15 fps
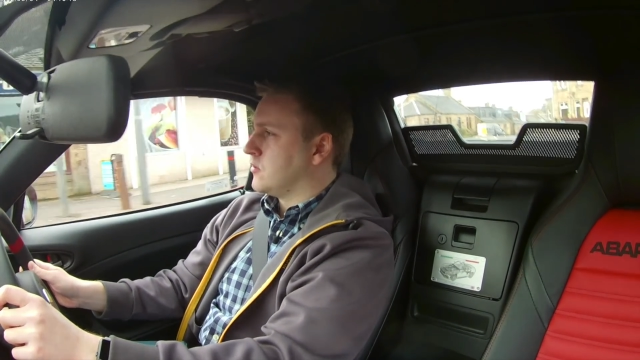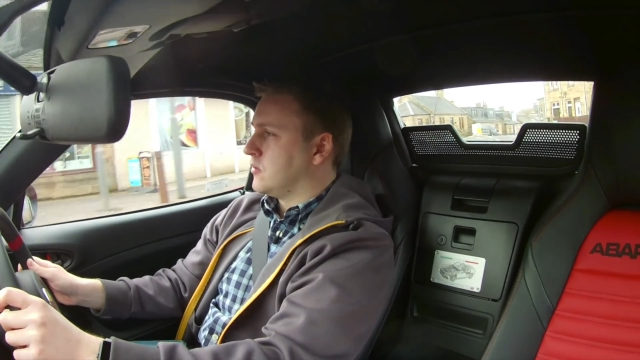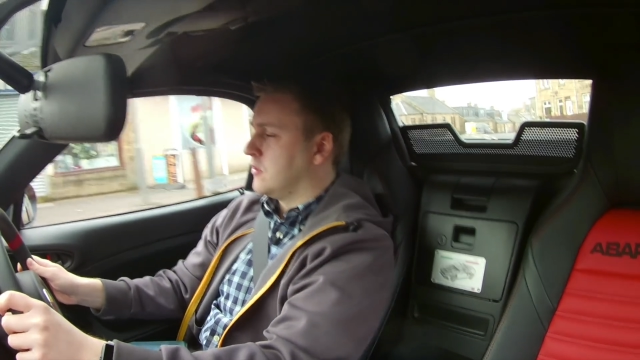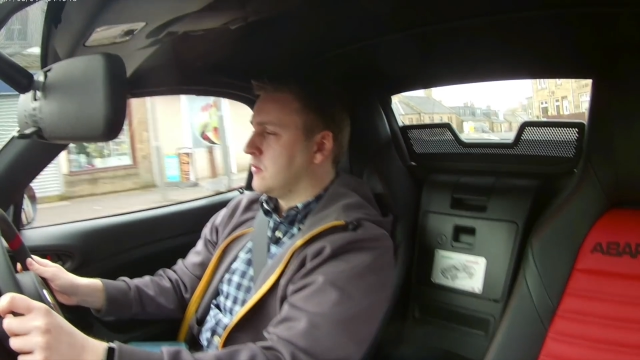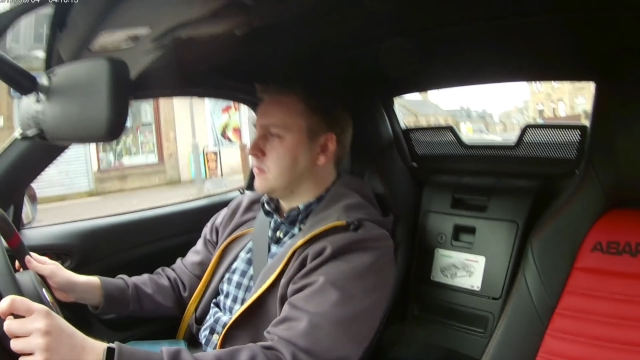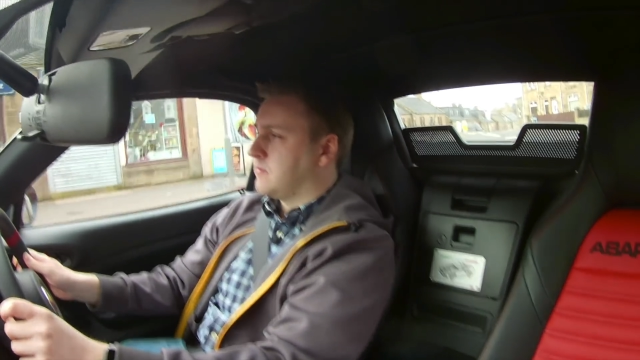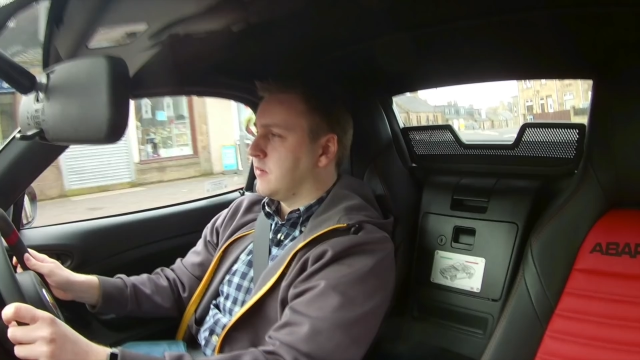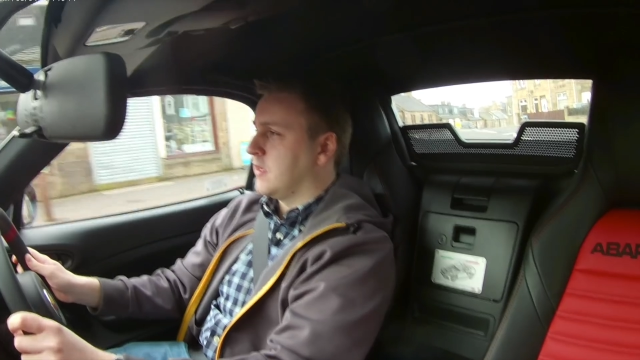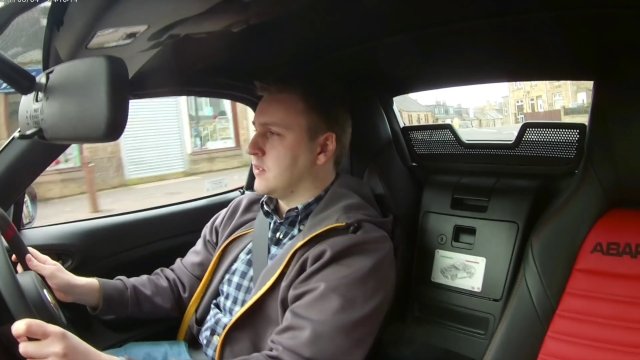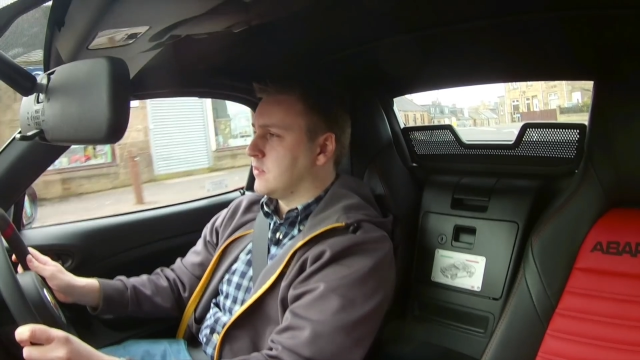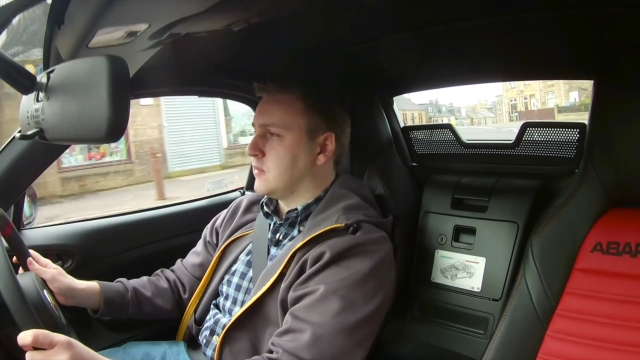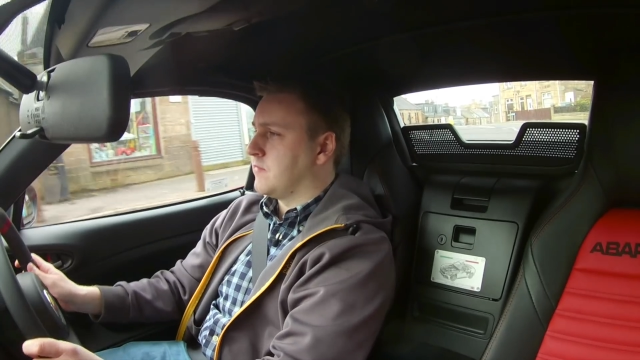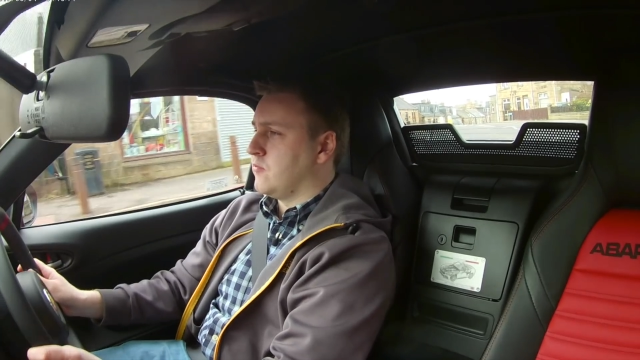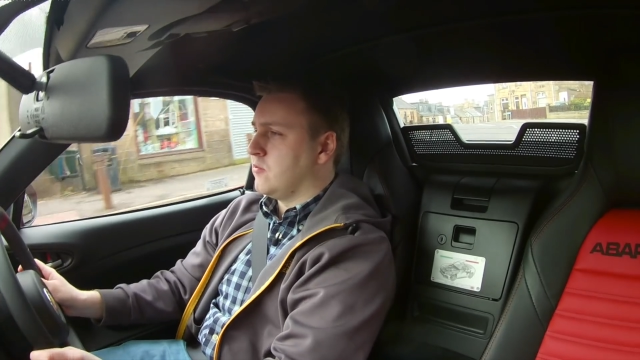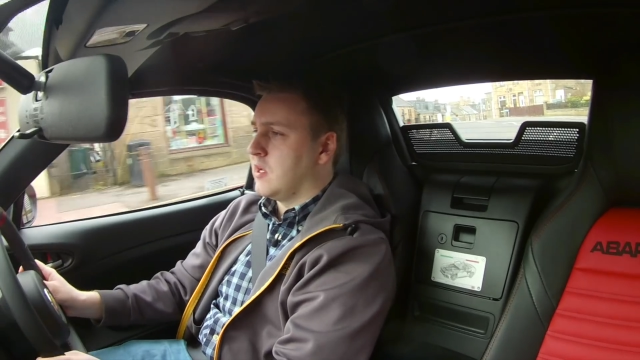You know, I've had
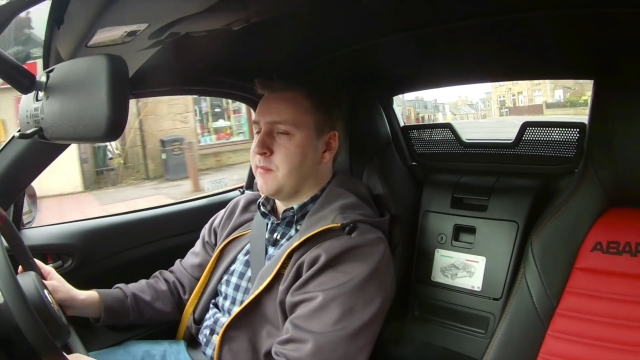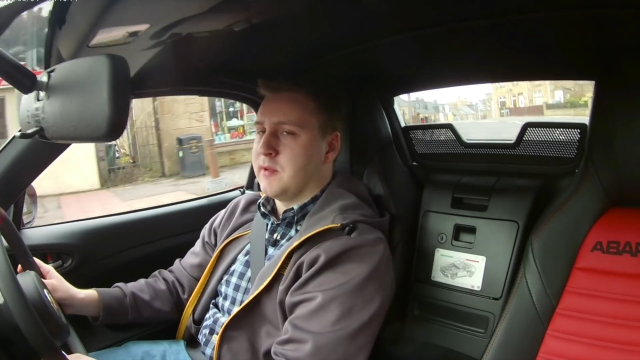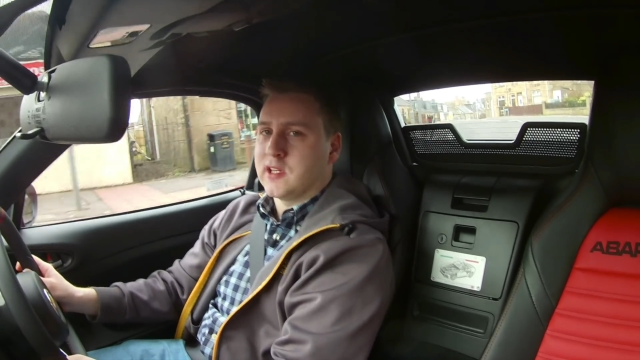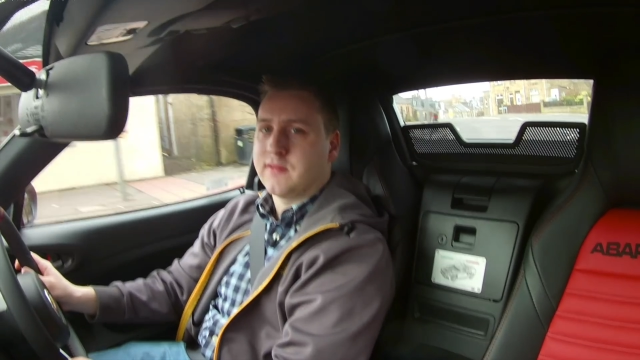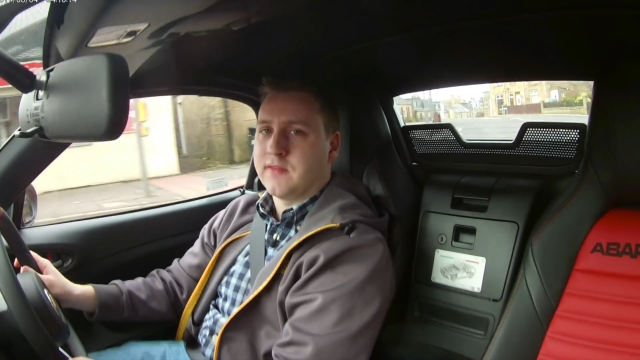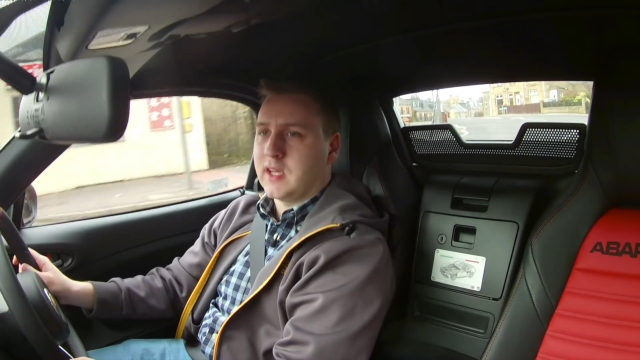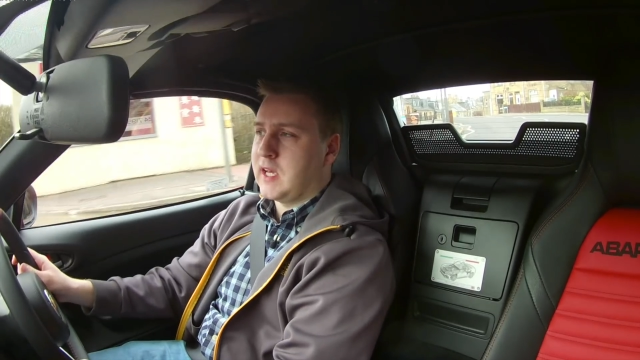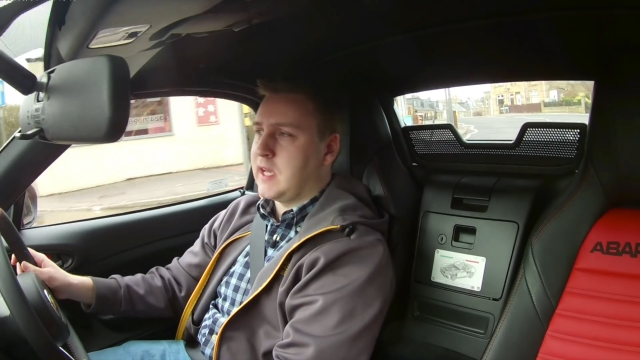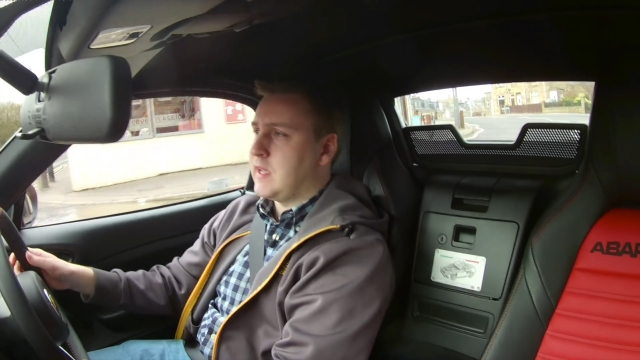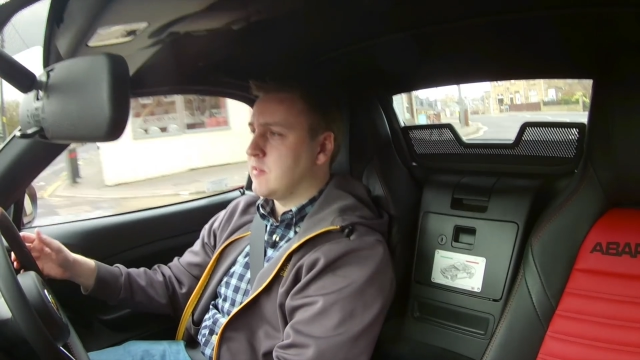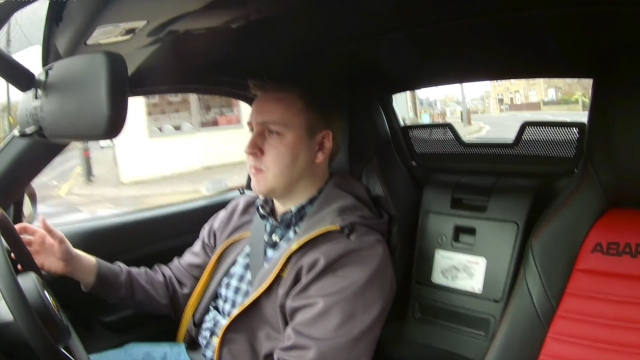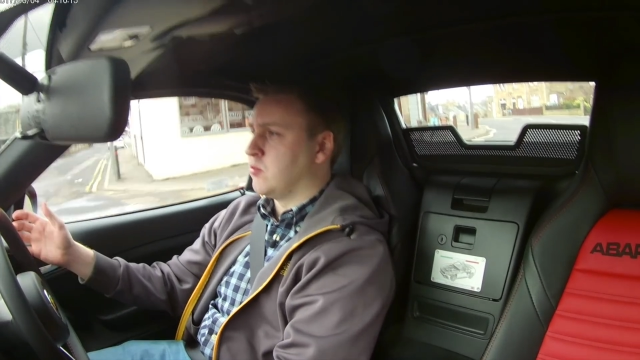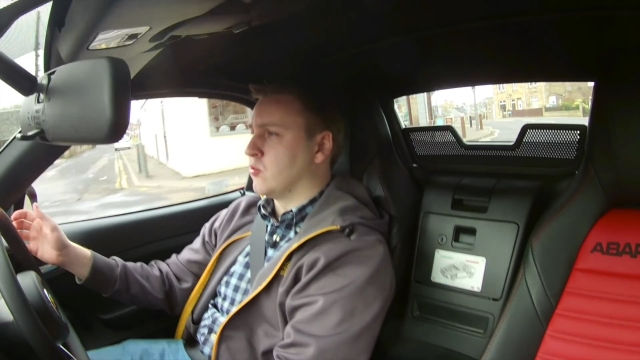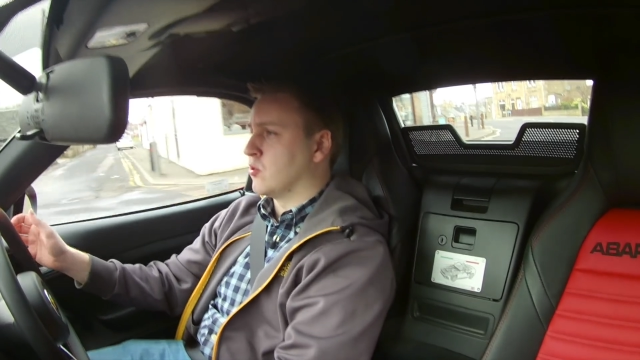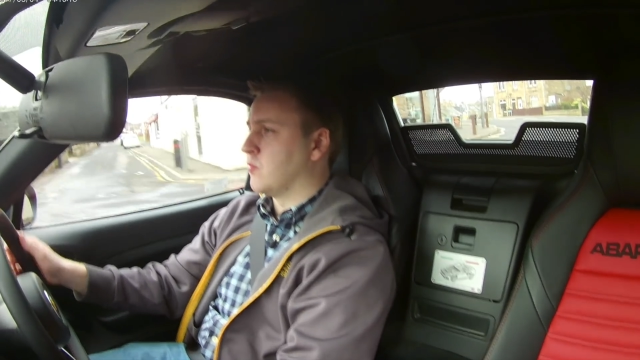a few
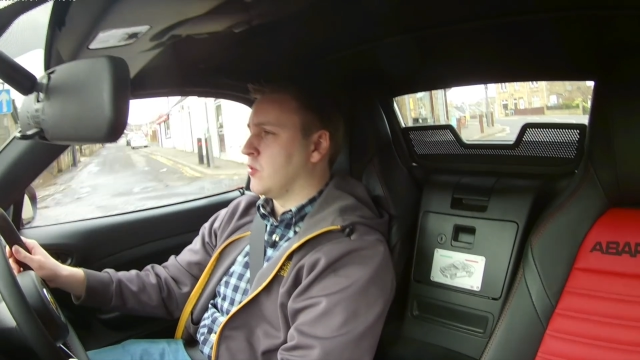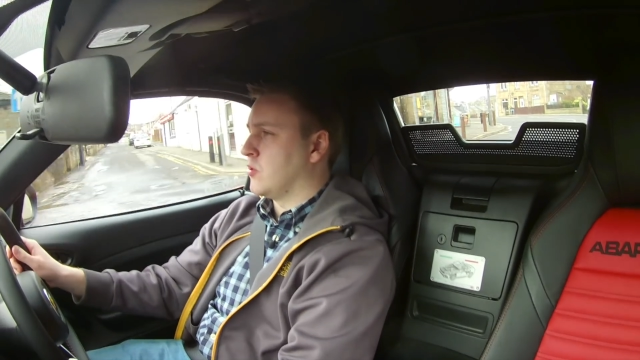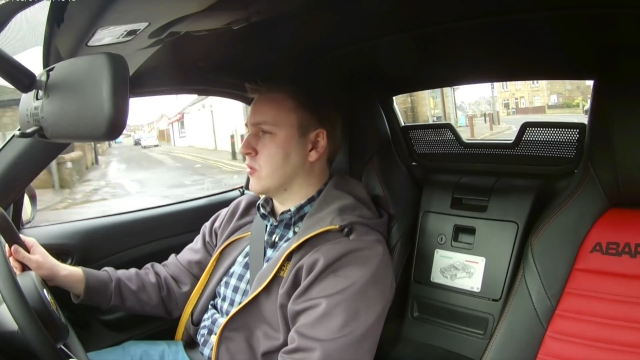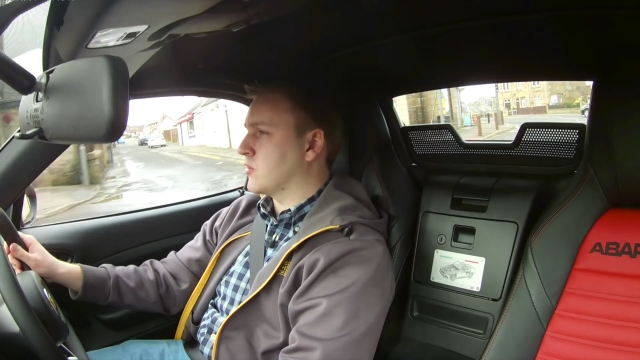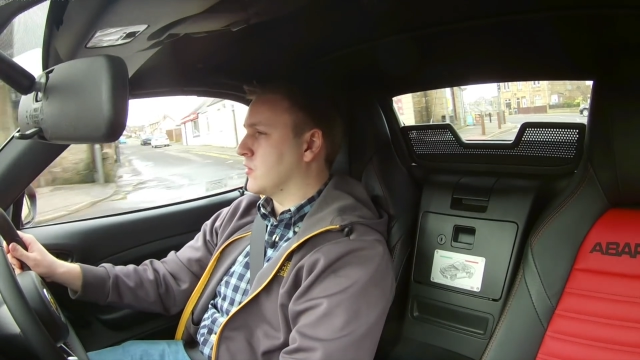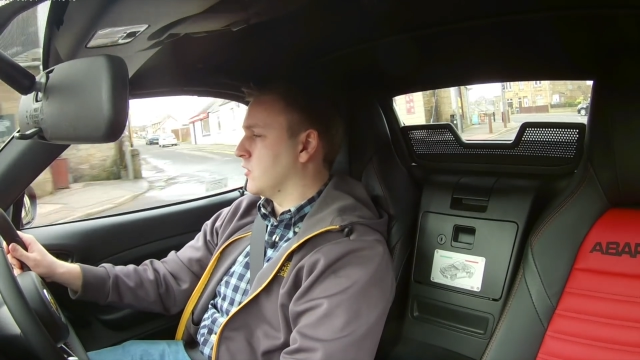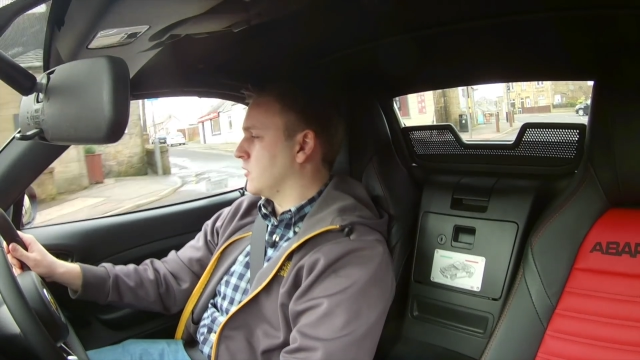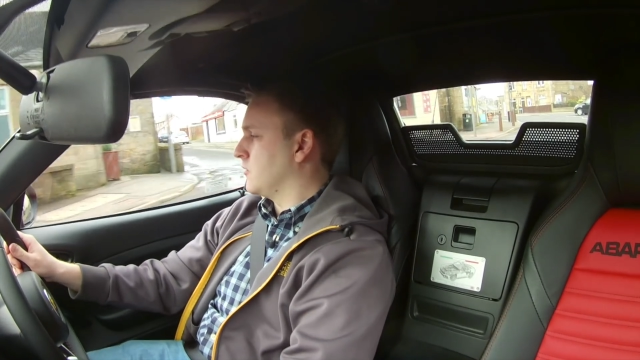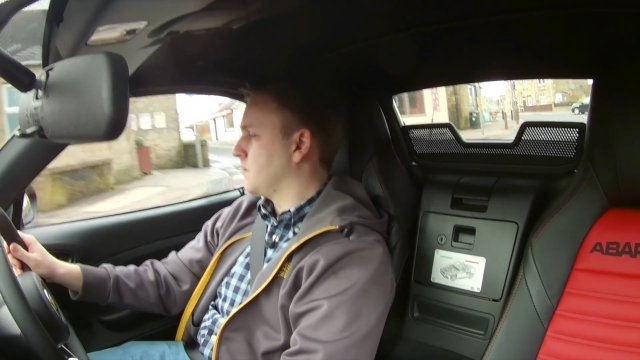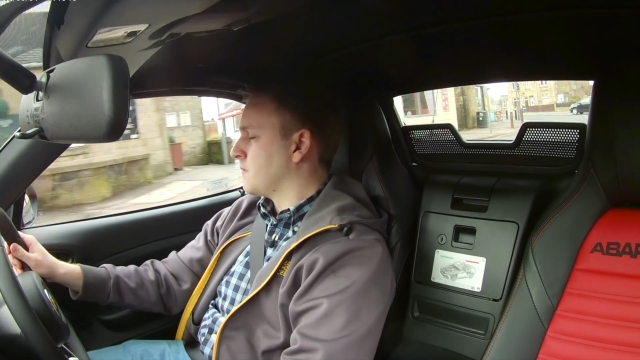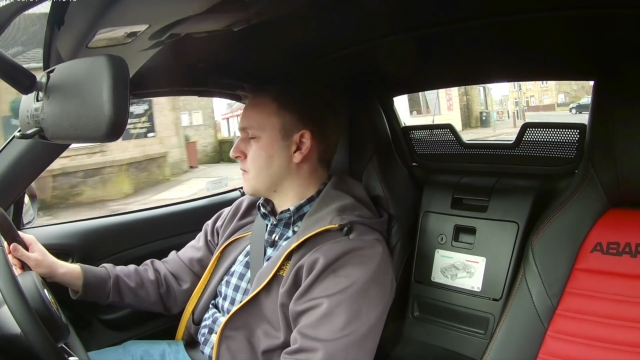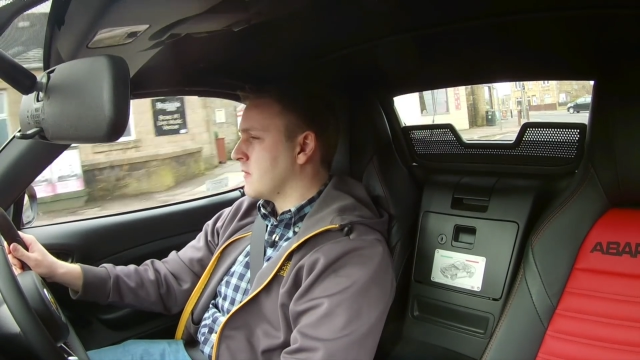MX-5s, Porsche Boxster,